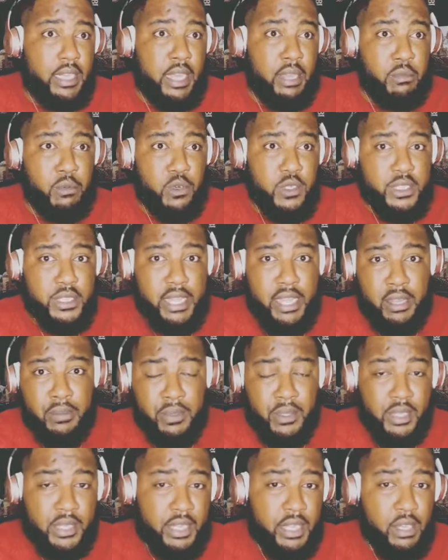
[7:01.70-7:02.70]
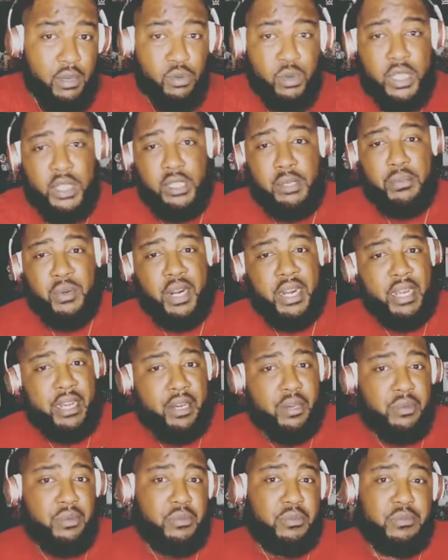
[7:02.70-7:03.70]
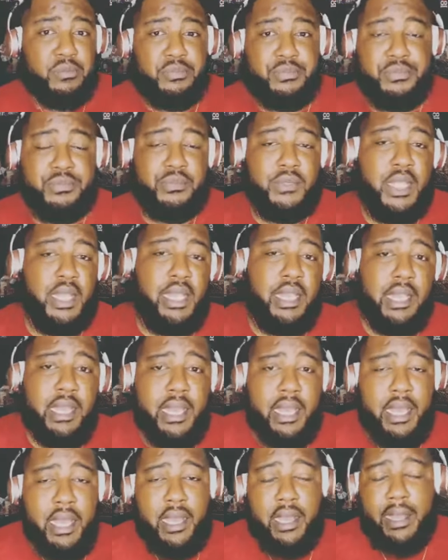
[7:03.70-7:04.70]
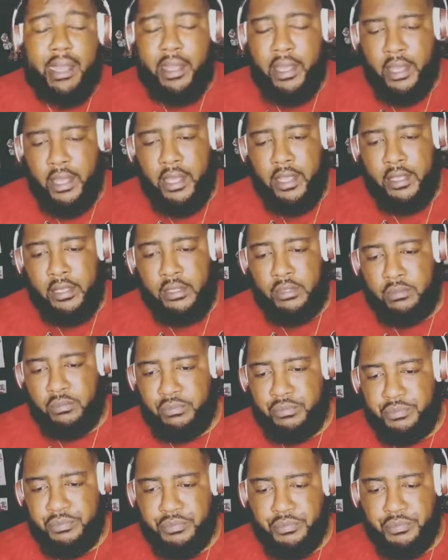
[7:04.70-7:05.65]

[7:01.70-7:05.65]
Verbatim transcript: they was able to get Willie Brown, and